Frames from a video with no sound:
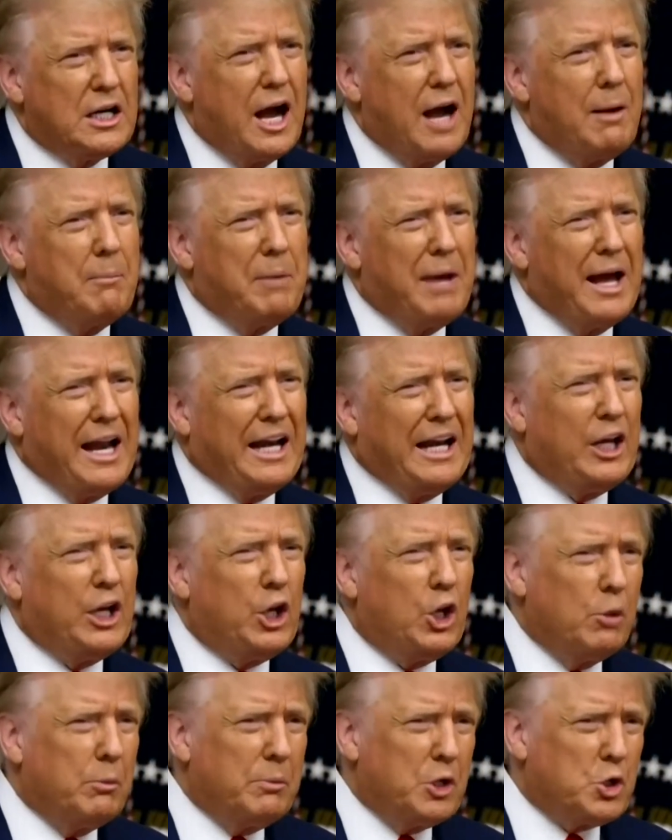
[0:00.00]

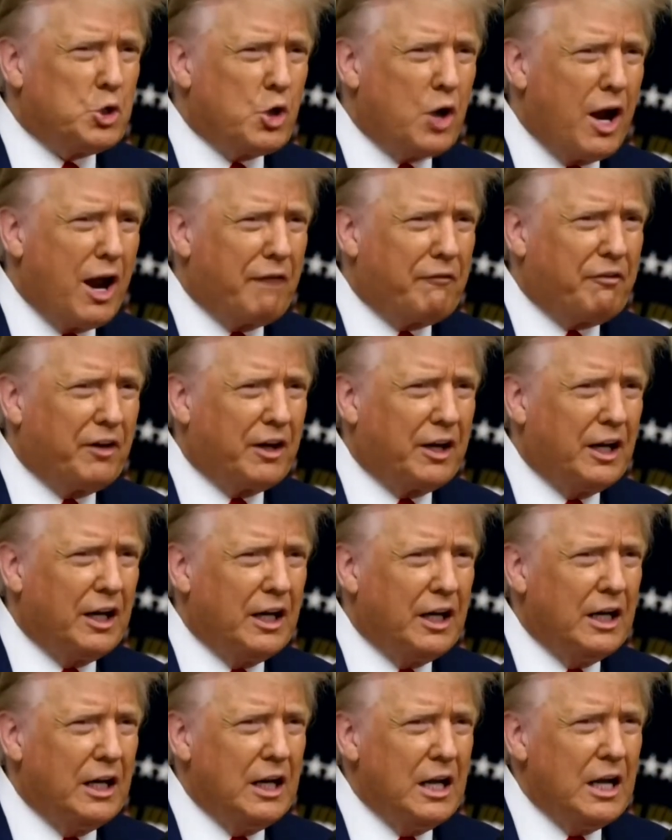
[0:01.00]
combating human
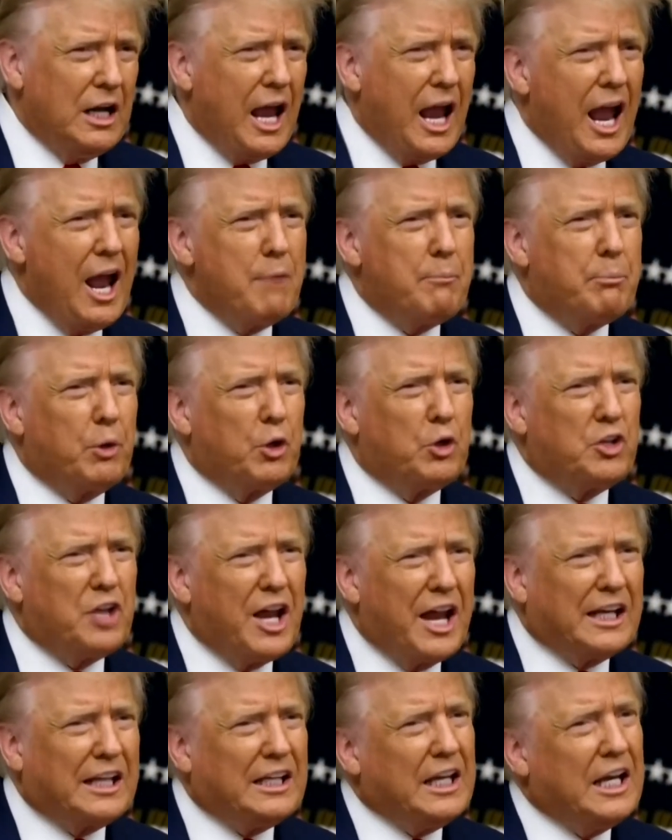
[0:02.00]
trafficking, and
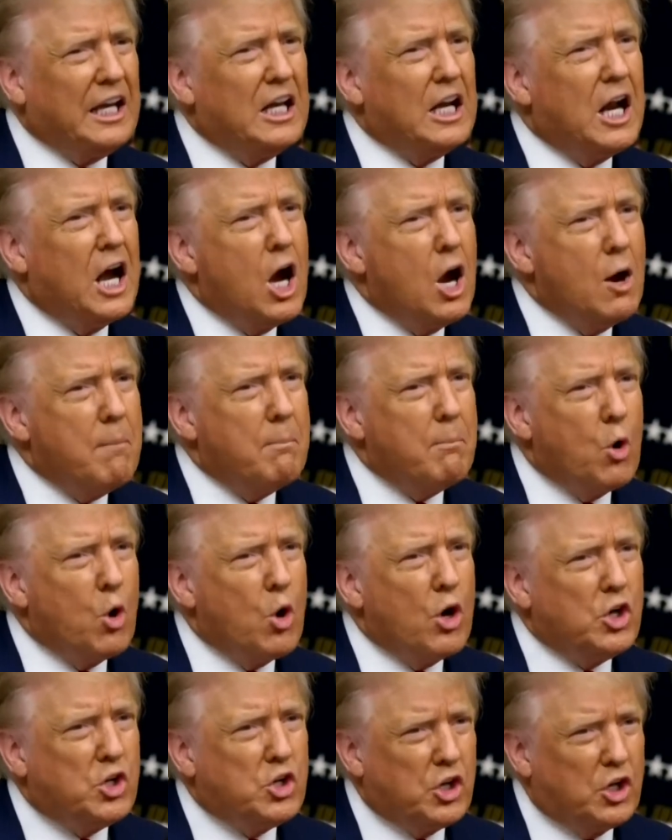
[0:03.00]
protecting
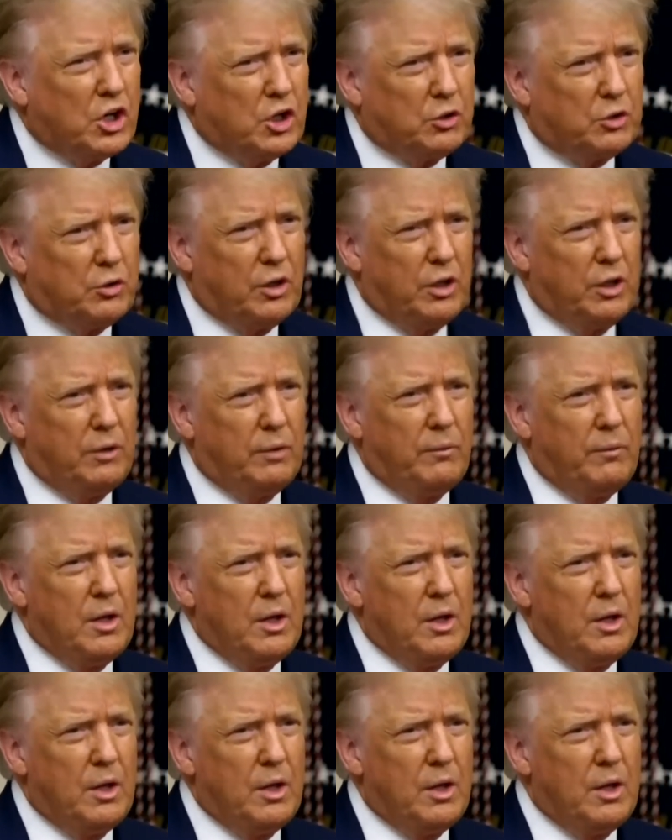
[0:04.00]
unborn children.